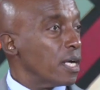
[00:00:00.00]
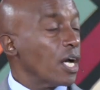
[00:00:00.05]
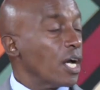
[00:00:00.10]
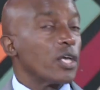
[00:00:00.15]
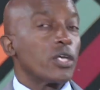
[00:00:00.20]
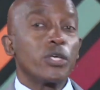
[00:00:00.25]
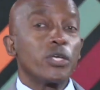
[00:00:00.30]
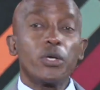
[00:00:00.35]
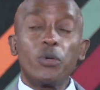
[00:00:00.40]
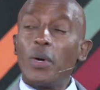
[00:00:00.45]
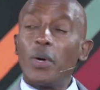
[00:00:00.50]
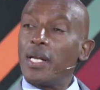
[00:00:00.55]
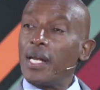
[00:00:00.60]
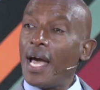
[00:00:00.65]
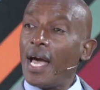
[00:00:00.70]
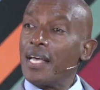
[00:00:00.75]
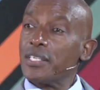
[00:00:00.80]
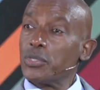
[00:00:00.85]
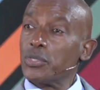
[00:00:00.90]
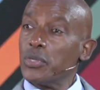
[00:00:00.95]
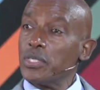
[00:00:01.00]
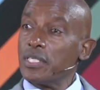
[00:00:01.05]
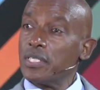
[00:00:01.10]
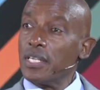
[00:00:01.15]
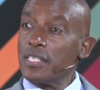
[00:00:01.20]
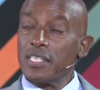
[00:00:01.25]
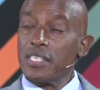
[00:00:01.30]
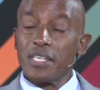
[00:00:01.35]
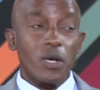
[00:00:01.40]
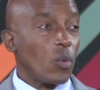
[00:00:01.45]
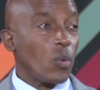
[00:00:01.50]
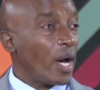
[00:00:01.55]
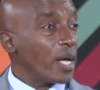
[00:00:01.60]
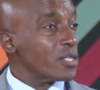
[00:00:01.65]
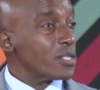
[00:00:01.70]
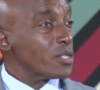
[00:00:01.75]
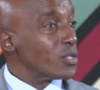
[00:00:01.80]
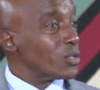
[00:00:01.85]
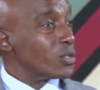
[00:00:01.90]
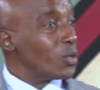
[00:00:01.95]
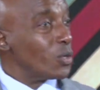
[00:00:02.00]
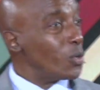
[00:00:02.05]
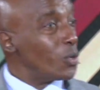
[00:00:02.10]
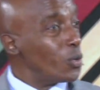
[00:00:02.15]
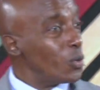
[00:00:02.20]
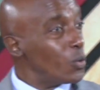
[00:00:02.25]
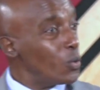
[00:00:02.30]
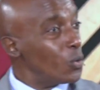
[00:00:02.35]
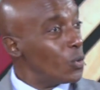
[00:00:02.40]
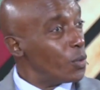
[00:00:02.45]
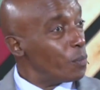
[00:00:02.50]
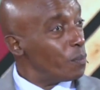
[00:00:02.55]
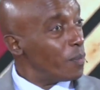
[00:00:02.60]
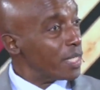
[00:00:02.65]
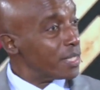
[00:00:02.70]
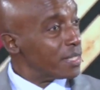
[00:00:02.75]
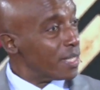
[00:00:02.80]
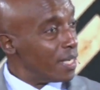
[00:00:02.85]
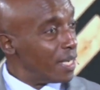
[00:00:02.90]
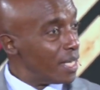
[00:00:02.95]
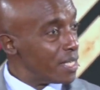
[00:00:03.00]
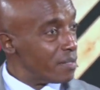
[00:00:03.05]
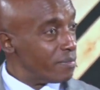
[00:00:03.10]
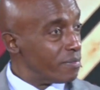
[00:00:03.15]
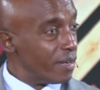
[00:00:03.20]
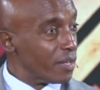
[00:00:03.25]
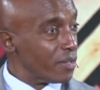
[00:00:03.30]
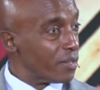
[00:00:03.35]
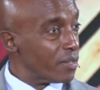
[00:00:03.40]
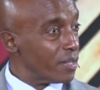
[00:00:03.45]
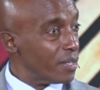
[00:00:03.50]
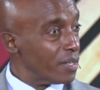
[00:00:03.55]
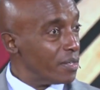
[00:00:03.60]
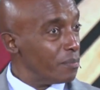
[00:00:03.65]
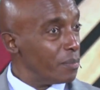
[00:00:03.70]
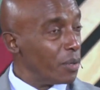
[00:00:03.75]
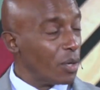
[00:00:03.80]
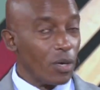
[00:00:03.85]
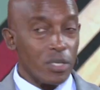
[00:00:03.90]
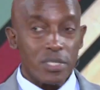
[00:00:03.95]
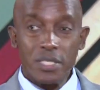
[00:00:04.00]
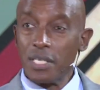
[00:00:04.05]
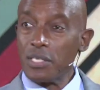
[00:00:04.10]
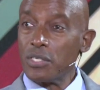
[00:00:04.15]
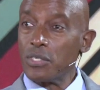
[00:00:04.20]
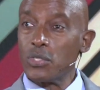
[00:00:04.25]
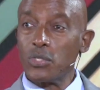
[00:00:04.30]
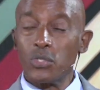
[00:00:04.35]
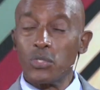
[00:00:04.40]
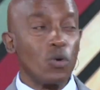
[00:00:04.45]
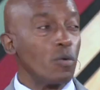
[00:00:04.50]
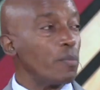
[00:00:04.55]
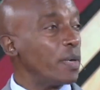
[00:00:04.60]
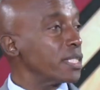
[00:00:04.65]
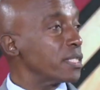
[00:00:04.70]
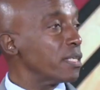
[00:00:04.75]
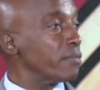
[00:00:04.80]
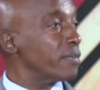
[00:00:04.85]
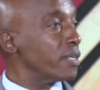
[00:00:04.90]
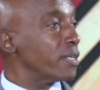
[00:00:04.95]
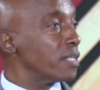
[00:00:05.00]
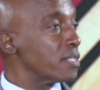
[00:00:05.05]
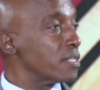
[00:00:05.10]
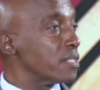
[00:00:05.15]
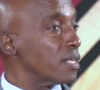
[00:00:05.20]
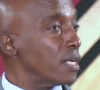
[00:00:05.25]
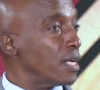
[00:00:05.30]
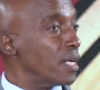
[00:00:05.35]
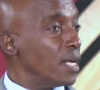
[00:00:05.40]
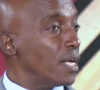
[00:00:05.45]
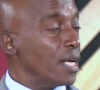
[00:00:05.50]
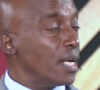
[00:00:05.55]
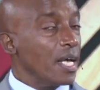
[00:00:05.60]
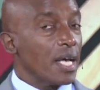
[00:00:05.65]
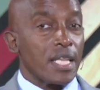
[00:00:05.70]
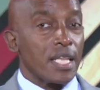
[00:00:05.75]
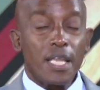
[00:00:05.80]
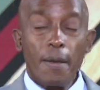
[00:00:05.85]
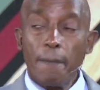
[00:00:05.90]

you and I as Christians require so much less faith because there's so much evidence. The